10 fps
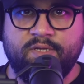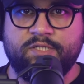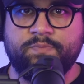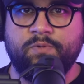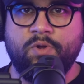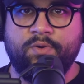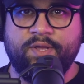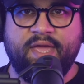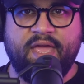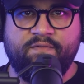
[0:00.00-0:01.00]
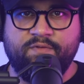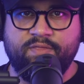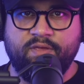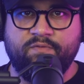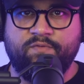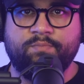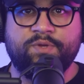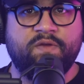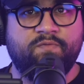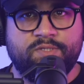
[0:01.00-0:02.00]
exploring everything from
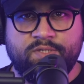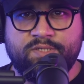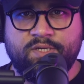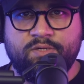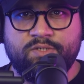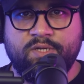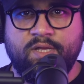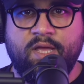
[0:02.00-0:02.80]
keywords research